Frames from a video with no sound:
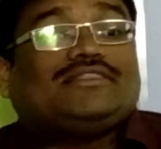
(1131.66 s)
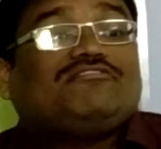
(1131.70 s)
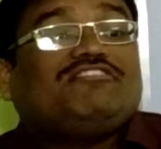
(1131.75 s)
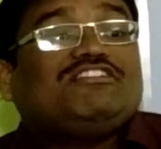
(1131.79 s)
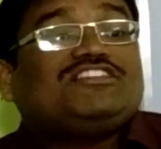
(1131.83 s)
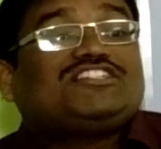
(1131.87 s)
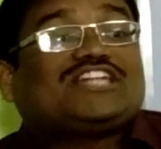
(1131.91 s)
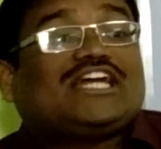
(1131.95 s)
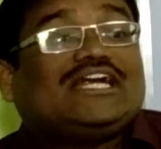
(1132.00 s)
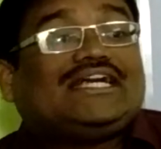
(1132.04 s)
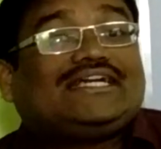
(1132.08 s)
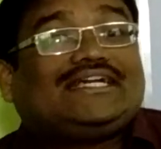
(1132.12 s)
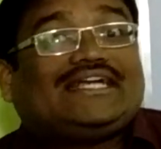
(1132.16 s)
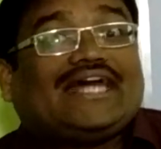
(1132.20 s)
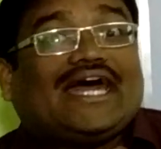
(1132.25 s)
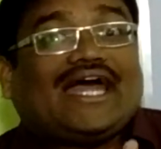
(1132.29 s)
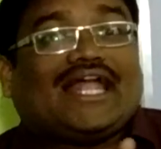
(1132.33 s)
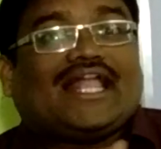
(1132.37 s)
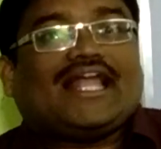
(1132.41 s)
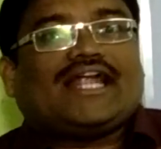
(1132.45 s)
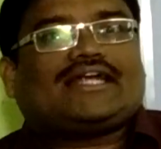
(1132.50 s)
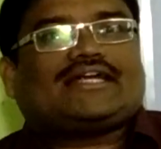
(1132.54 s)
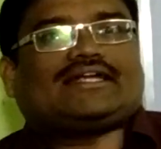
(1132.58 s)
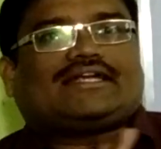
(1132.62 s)
which can
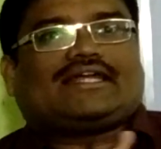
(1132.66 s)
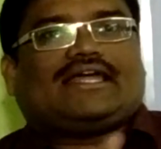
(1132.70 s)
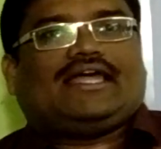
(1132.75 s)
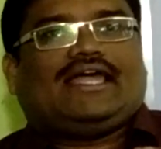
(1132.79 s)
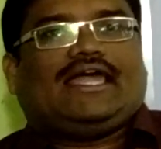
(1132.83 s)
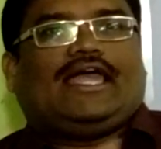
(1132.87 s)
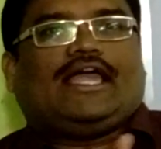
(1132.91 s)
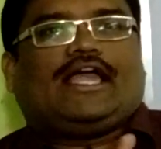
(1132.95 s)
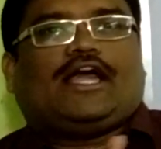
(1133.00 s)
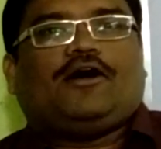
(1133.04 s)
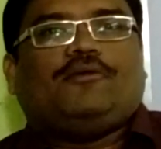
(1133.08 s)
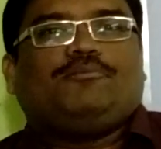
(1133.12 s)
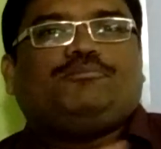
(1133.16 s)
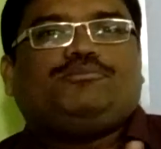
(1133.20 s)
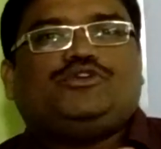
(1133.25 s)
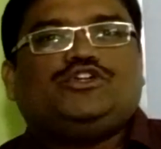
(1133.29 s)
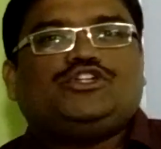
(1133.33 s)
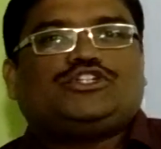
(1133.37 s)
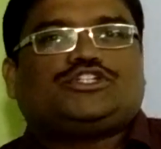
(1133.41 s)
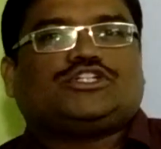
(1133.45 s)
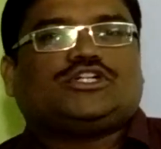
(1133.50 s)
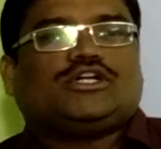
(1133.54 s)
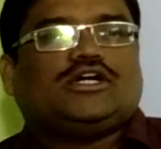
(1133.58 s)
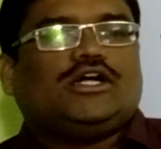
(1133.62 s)
direct a
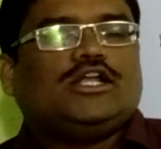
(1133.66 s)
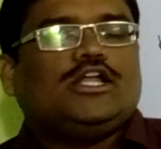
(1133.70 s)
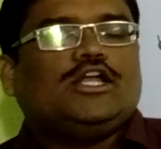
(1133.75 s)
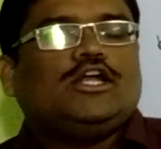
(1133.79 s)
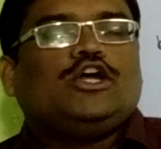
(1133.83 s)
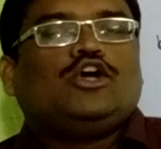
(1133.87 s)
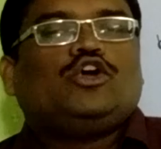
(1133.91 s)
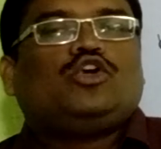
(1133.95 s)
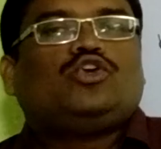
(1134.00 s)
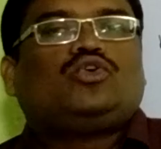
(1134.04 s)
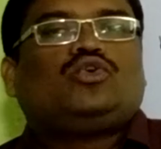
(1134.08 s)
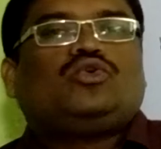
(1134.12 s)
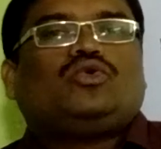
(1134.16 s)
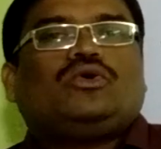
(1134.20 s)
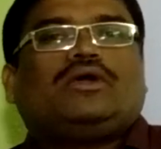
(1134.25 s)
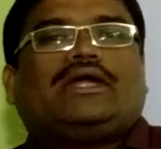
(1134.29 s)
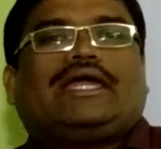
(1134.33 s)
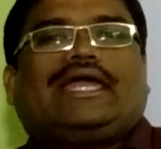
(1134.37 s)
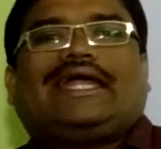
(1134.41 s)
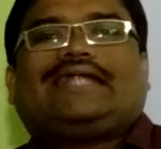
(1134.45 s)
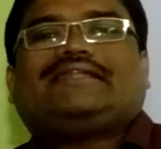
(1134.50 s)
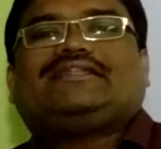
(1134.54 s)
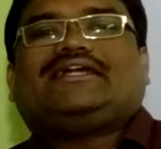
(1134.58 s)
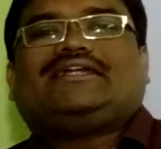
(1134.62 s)
computer to
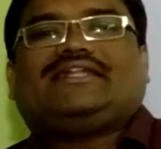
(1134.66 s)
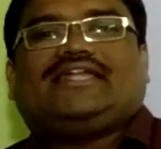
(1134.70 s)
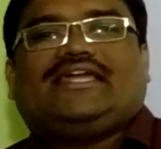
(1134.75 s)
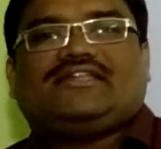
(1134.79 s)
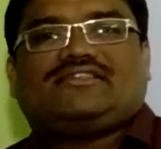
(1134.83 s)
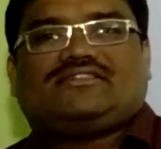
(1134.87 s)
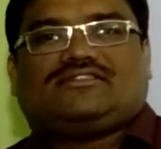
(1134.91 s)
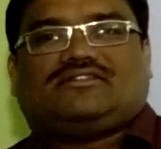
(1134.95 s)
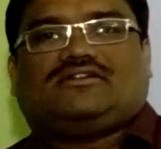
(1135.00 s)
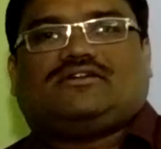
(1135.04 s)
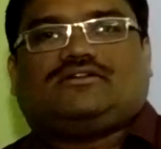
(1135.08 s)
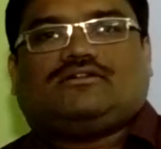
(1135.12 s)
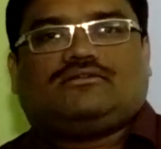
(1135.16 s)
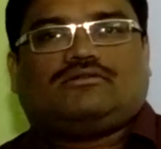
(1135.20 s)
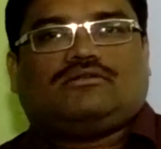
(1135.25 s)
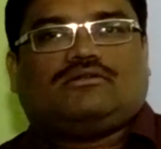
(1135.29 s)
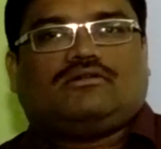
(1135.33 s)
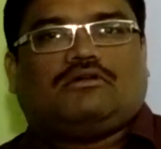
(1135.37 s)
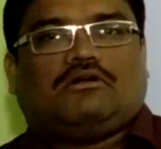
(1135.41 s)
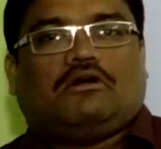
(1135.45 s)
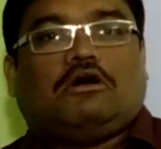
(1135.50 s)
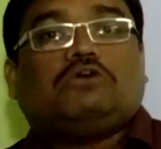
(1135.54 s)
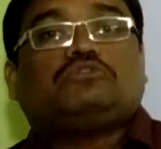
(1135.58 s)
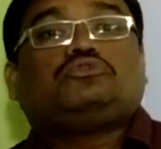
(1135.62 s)
get the things done
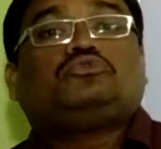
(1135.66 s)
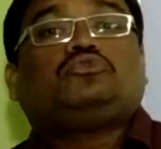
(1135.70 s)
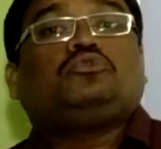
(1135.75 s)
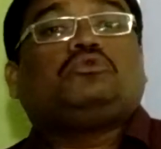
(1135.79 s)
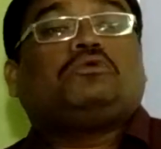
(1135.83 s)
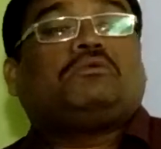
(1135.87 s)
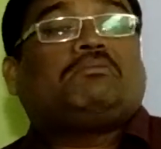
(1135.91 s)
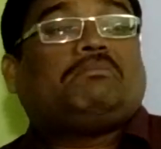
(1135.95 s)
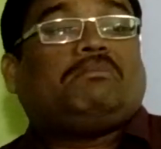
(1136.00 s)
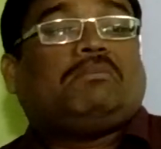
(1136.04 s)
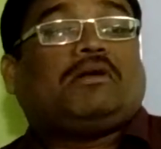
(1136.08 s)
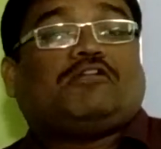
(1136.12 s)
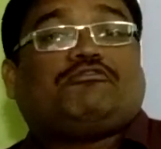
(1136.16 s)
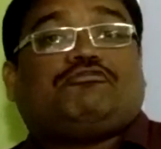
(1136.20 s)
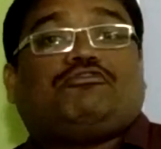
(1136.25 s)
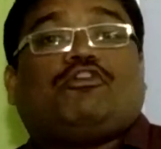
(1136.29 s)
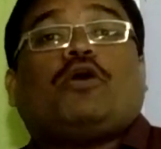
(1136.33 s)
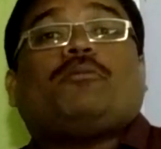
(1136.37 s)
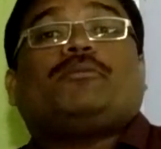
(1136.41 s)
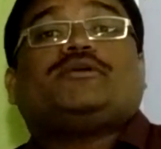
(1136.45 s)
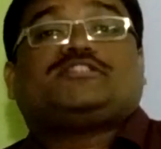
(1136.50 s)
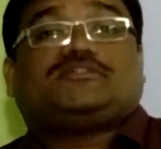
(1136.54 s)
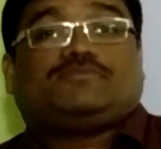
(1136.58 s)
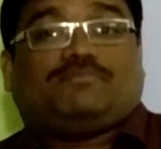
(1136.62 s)
or to
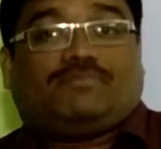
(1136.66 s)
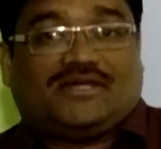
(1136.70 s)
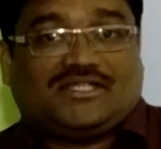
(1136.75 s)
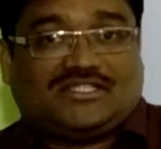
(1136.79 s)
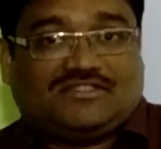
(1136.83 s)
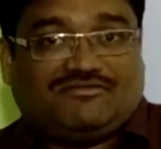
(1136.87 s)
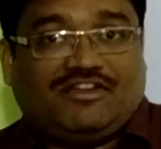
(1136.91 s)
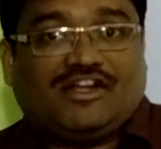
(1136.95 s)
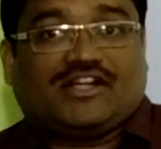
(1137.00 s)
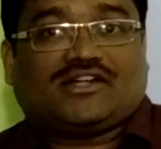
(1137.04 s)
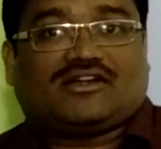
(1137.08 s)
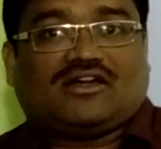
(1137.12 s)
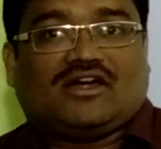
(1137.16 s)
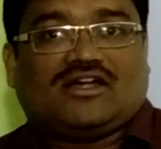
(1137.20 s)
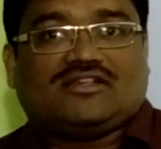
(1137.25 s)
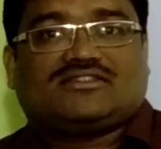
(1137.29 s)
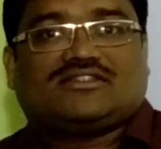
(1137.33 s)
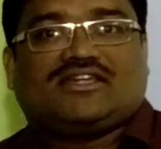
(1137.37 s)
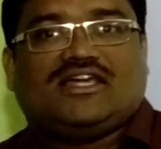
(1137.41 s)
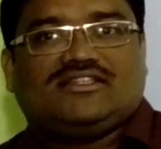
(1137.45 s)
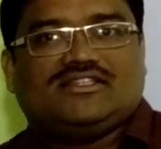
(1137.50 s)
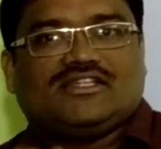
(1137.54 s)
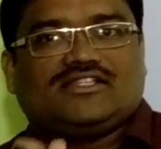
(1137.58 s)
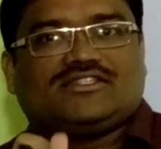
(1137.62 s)
perform a specific
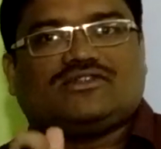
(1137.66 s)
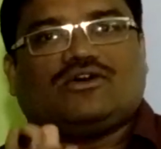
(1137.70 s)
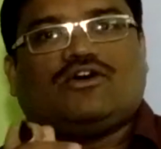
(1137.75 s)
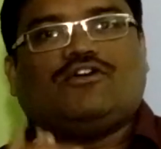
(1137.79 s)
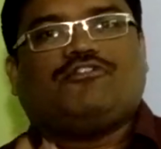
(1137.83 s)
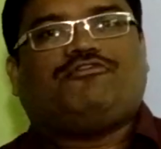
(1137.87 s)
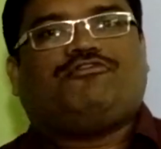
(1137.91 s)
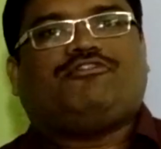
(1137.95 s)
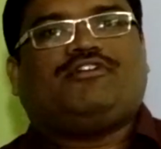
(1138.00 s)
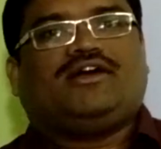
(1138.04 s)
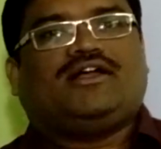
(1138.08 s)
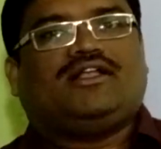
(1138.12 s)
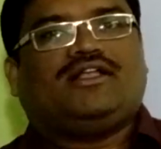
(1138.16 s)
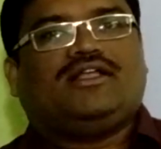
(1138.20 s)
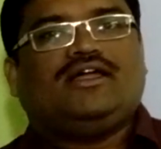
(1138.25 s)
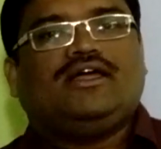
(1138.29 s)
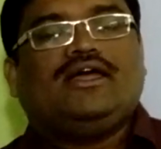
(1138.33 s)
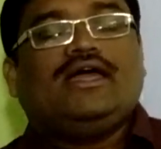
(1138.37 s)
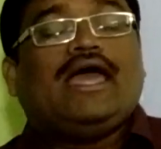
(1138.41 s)
task is a software.